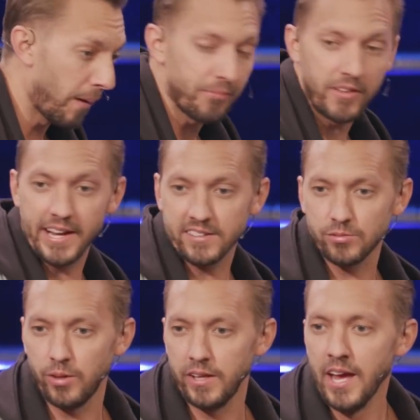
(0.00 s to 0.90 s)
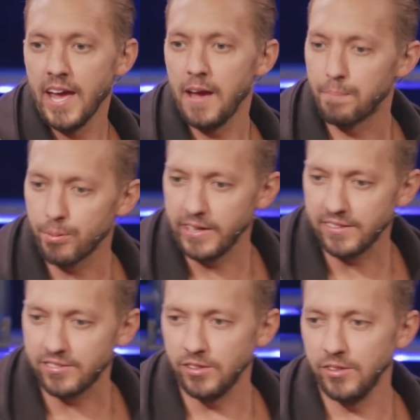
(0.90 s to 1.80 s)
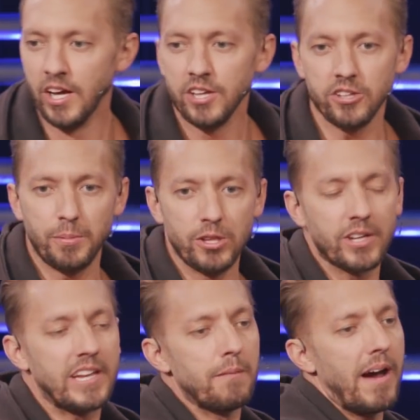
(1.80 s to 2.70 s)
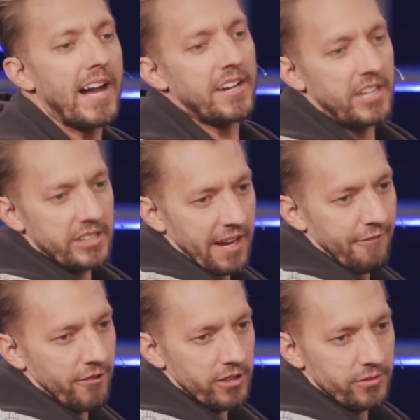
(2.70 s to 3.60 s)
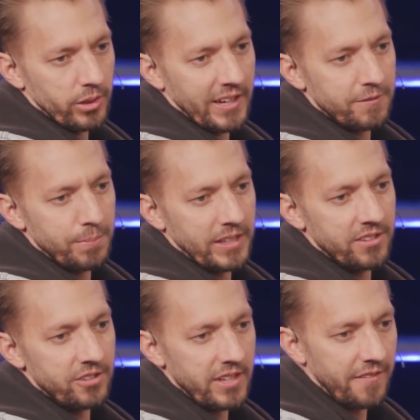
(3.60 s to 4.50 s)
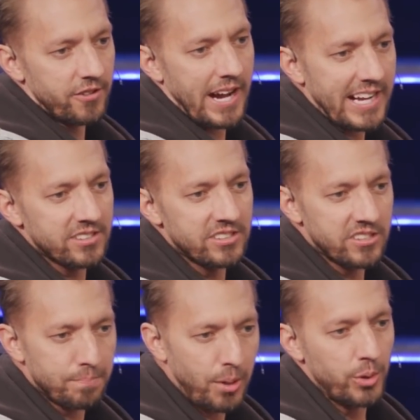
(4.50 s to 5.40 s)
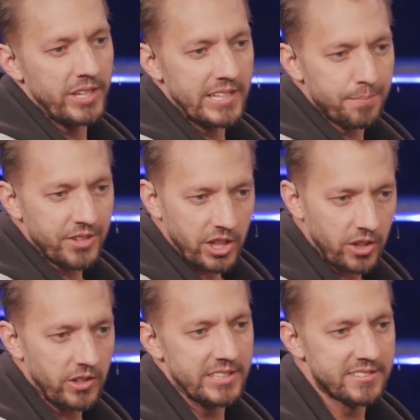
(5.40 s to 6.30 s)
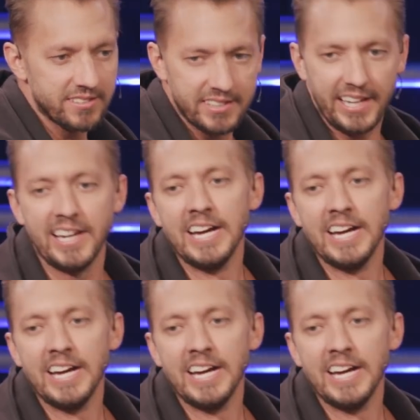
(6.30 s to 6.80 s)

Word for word: up the next one. And pretty soon, you'll be looking back on a life full of regrets because you never actually just ponied up the courage to say,